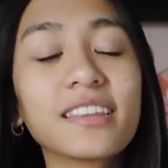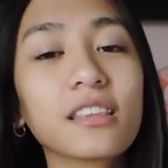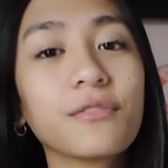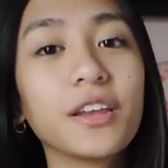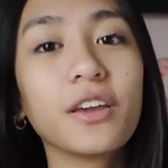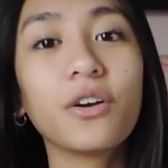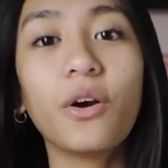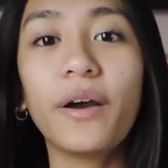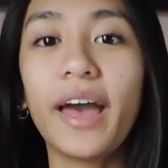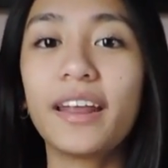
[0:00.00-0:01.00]
this video,
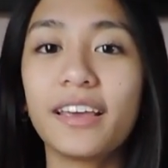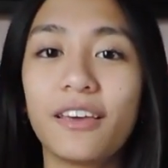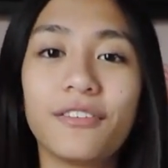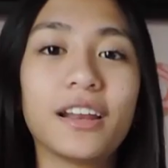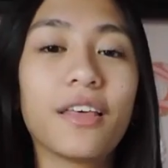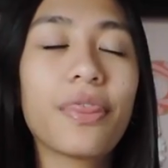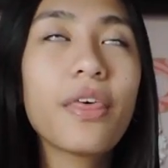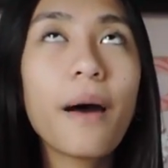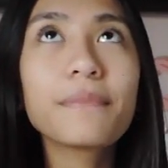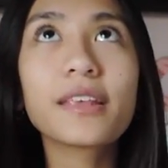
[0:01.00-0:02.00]
go ahead and give it a
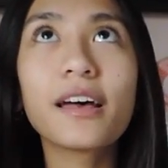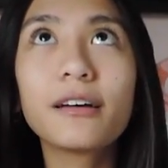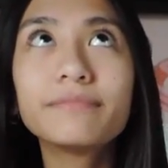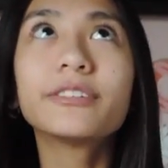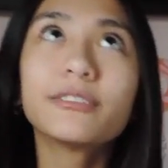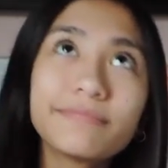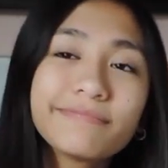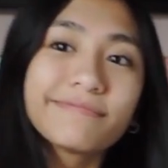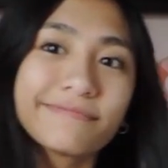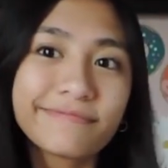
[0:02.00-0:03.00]
thumbs up.
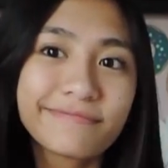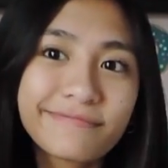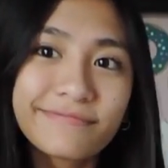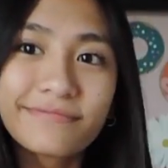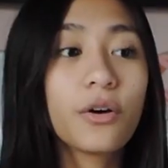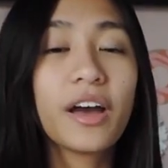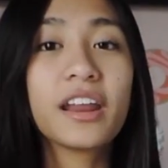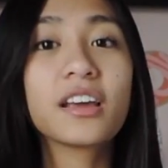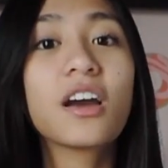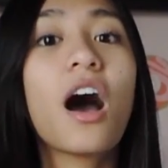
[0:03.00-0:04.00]
Go
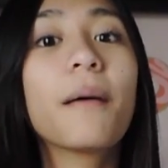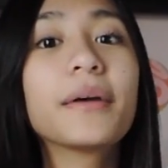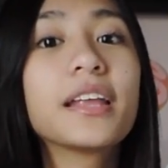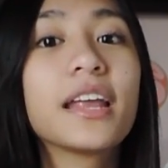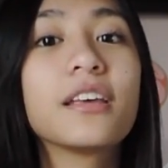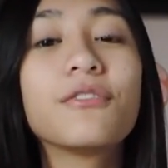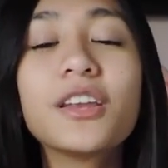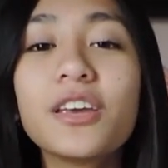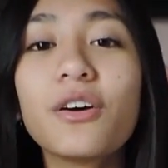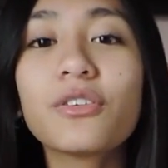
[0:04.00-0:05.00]
ahead and comment any
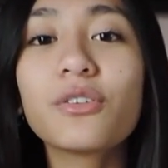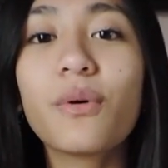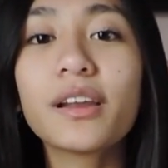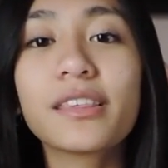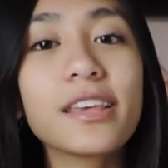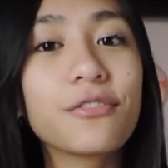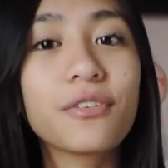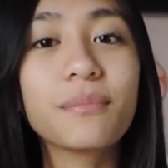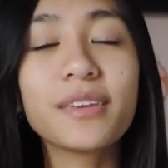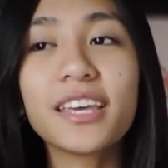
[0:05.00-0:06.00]
videos you want to see
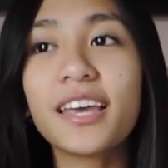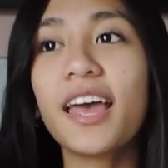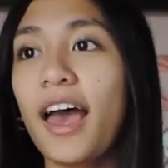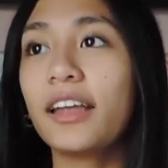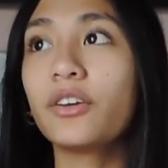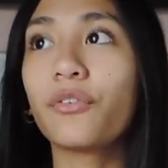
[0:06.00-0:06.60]
from me. And